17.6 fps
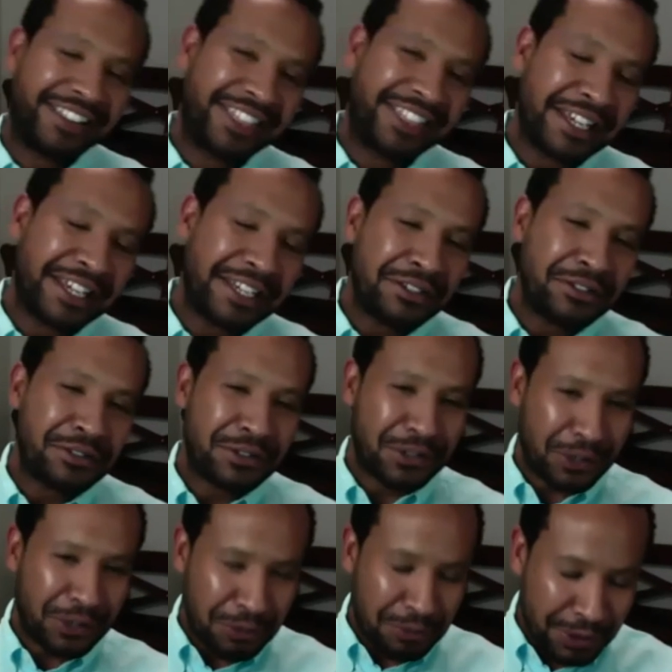Thank you
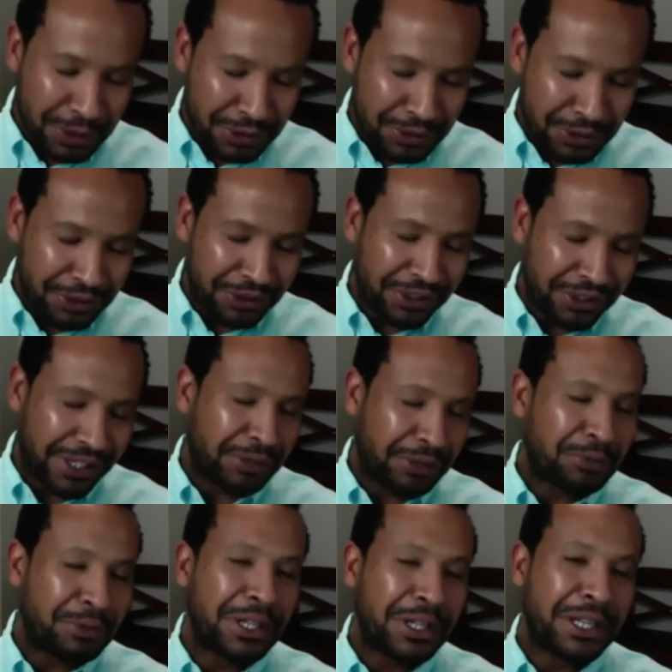so much, Turner. I
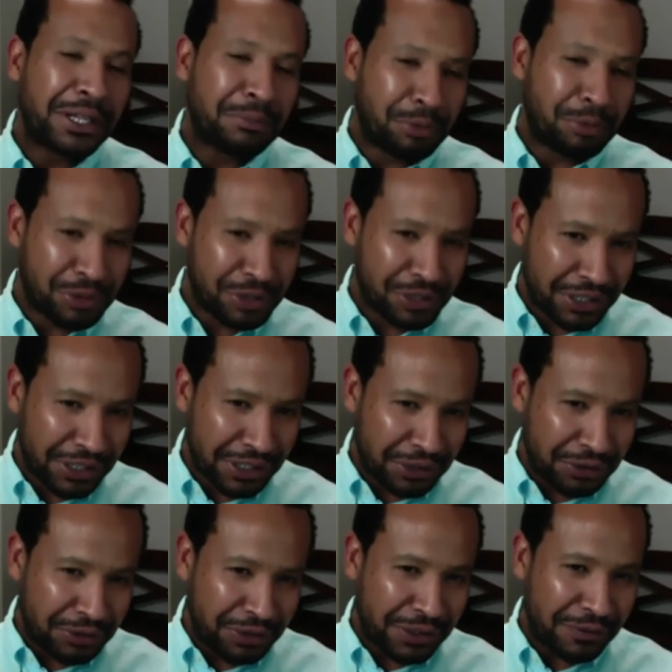really
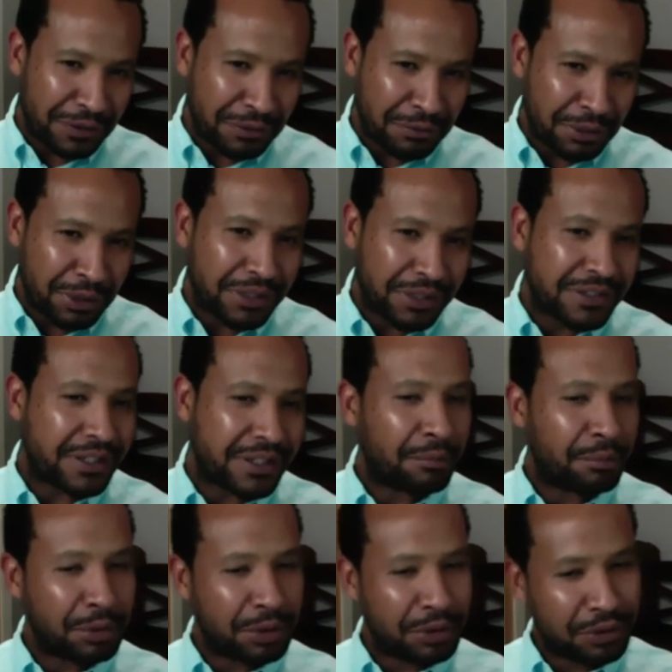appreciate you giving me this
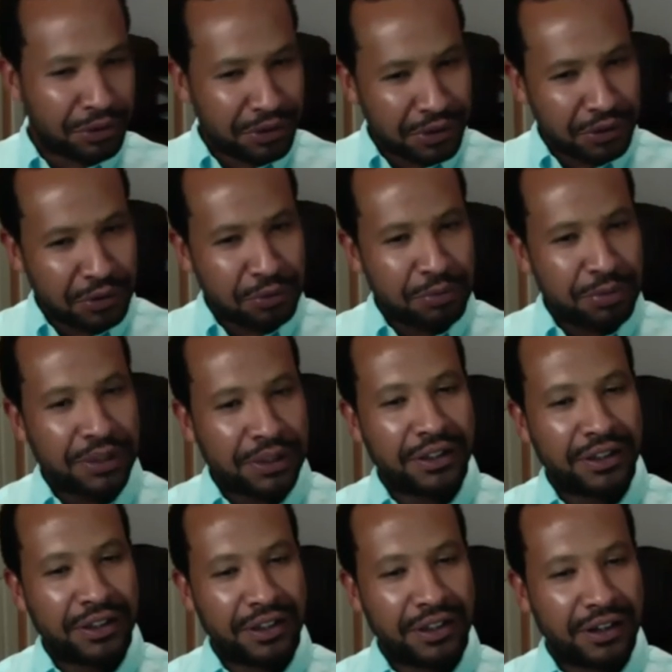opportunity to be
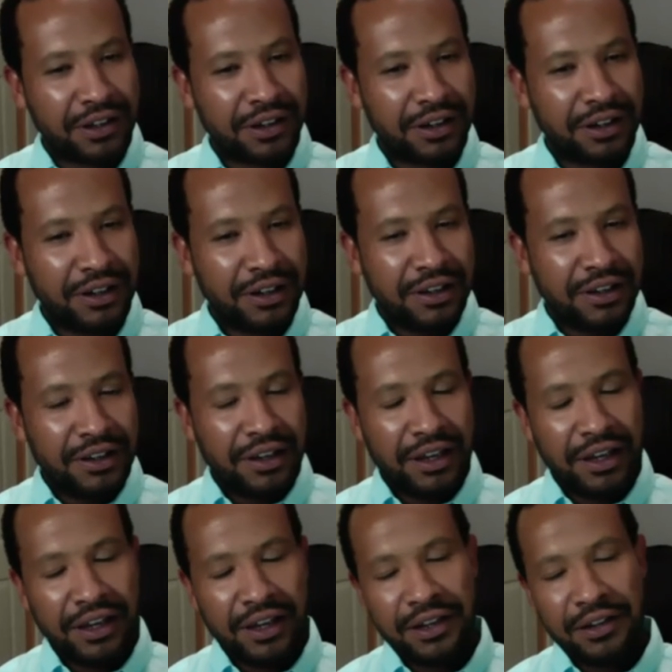here.
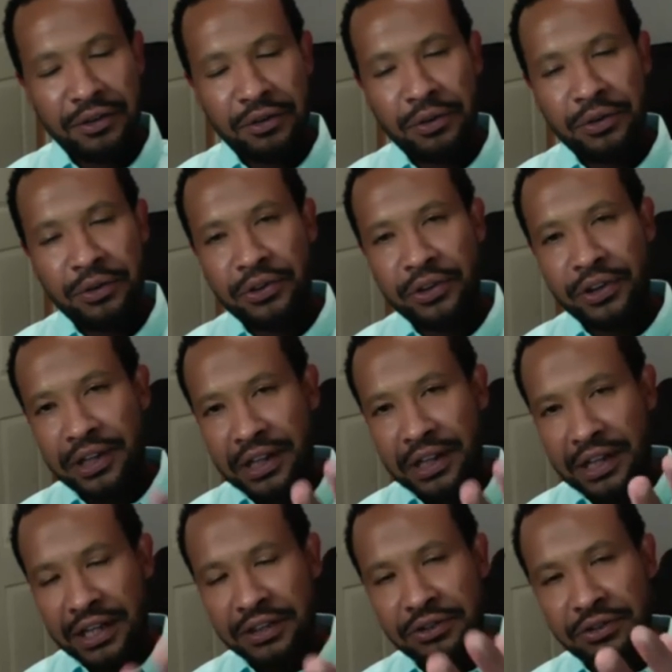And also, I'd
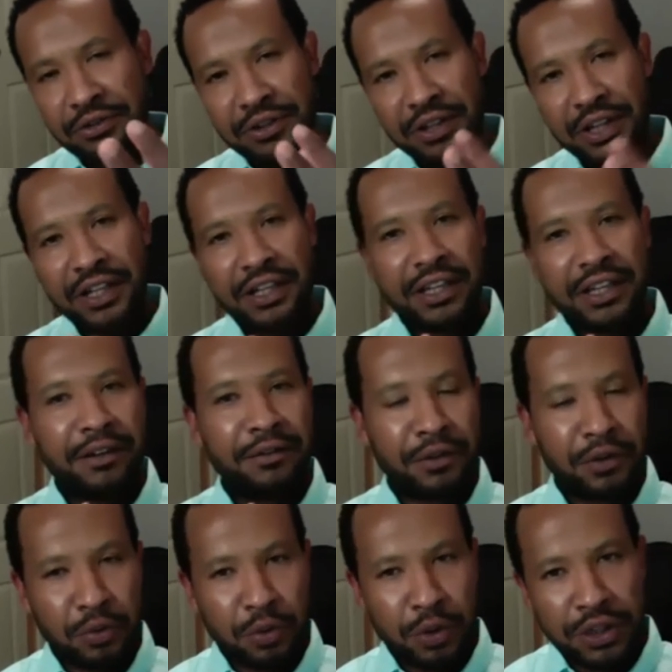like to thank
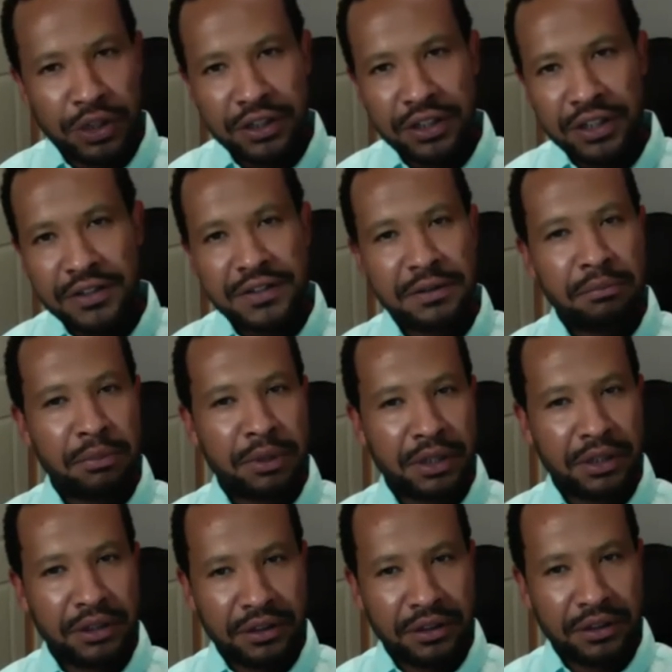everyone that
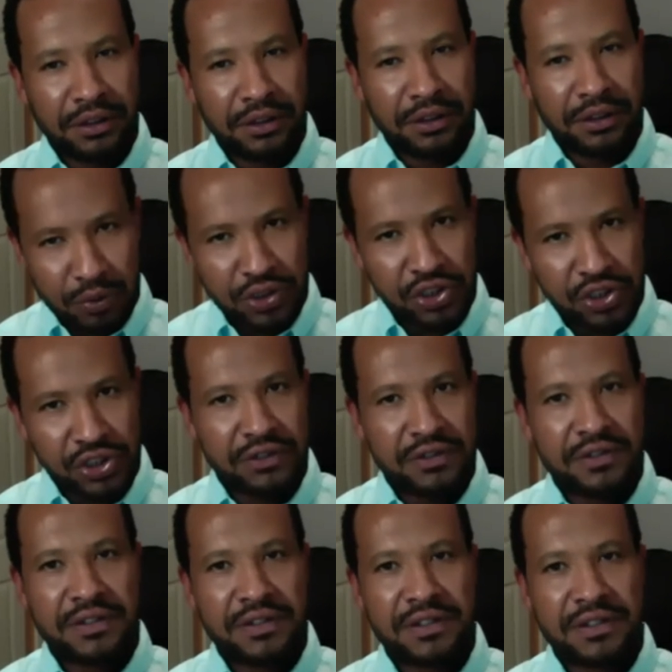submitted their
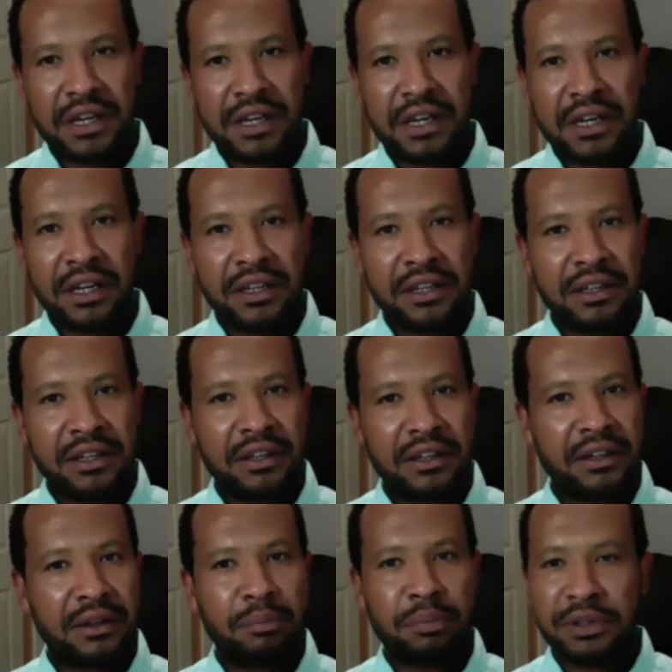questions.
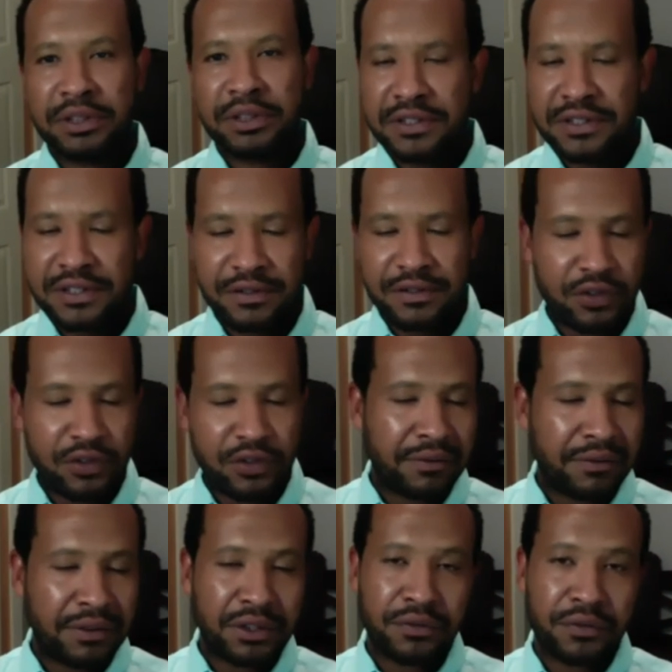Please, if you have
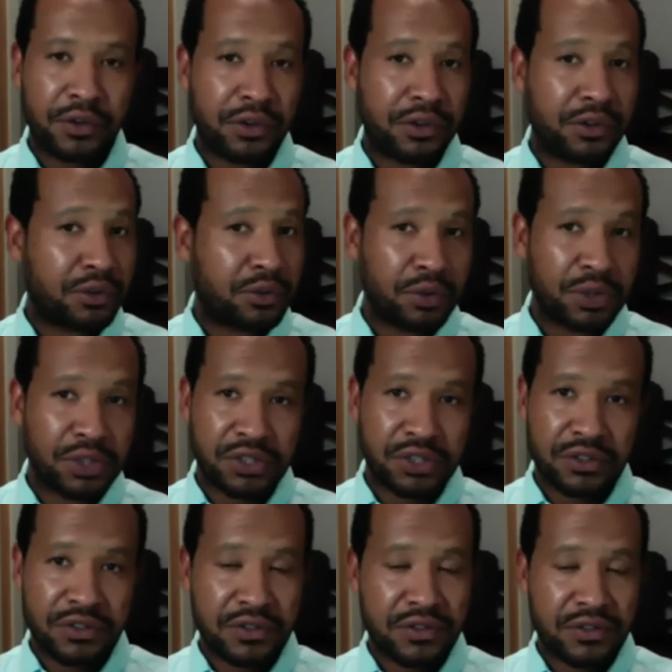any further
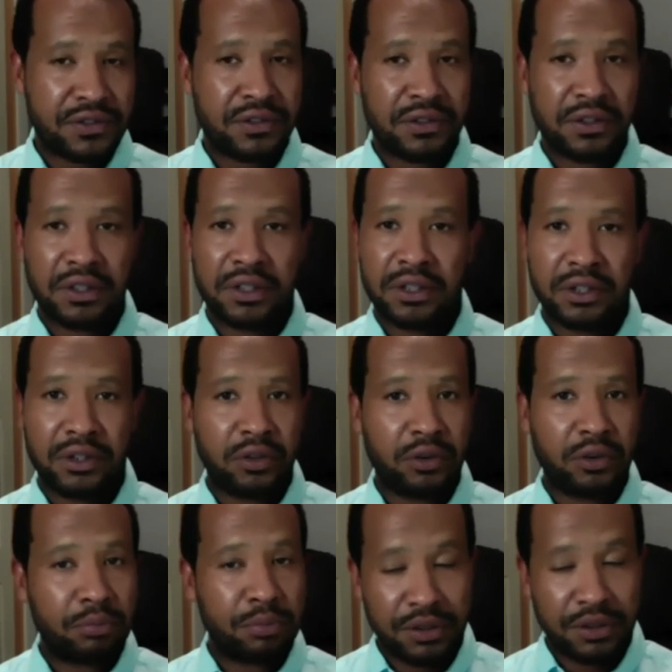questions,
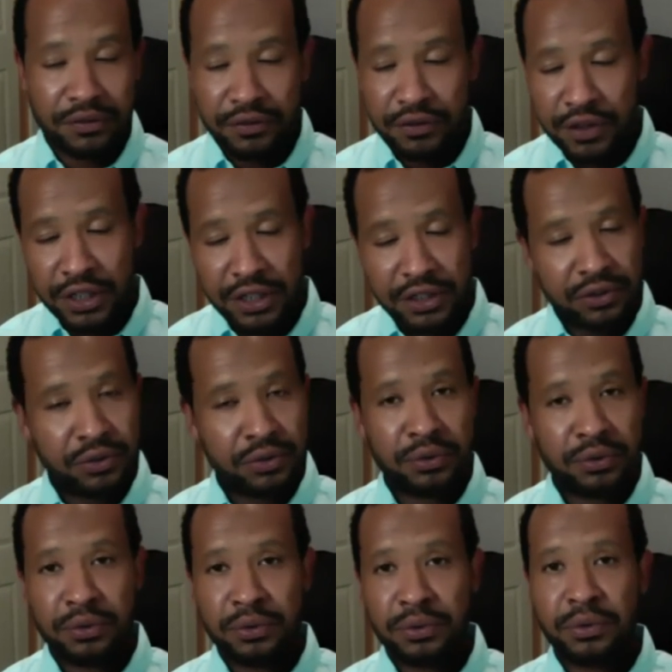don't be afraid
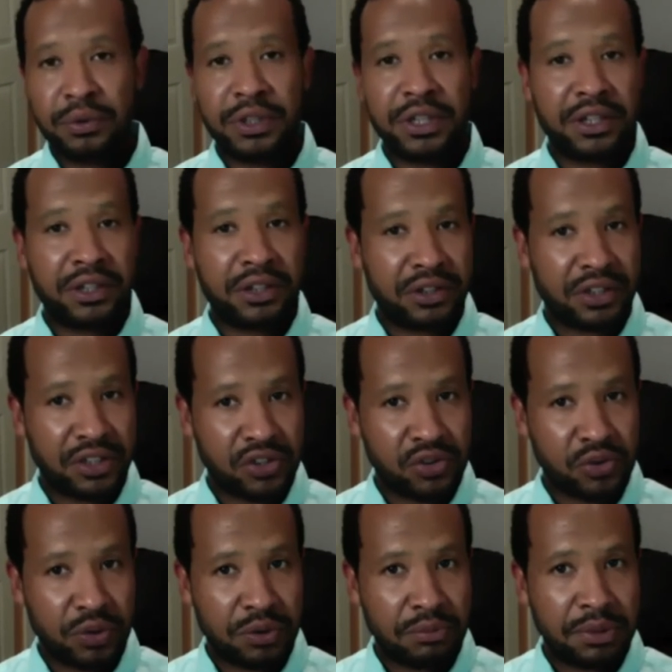to get in
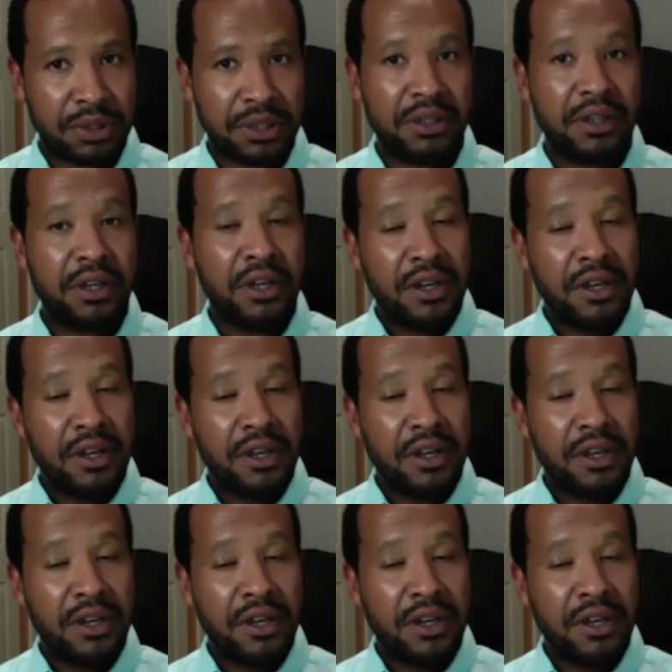touch with me